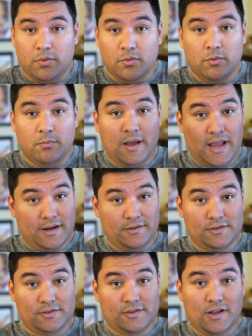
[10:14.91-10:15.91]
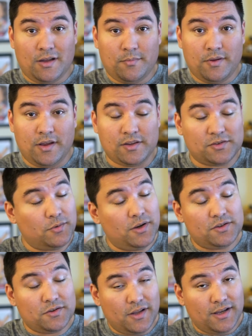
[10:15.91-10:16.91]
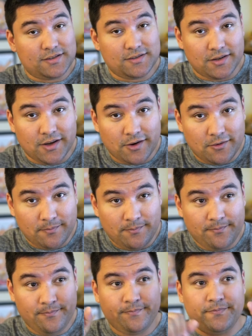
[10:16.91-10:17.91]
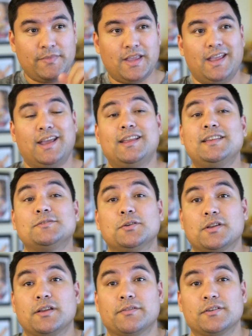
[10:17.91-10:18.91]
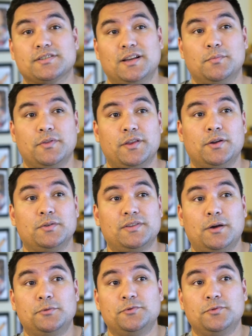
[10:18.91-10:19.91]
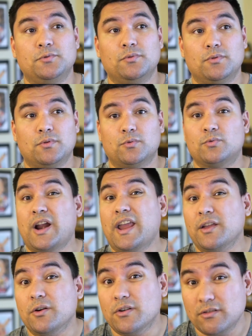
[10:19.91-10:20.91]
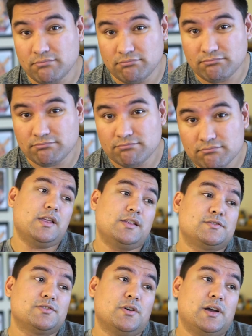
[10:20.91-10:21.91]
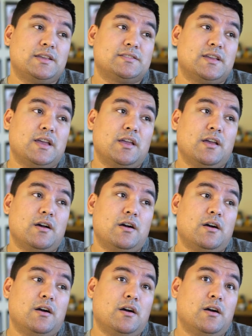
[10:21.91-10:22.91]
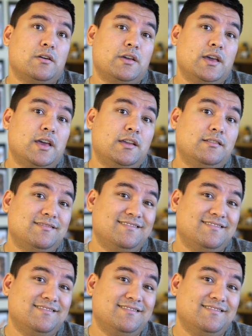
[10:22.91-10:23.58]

pull back to stop and squeeze your legs to go. And he's looking for someone that knows how to wrangle. And so I say, okay.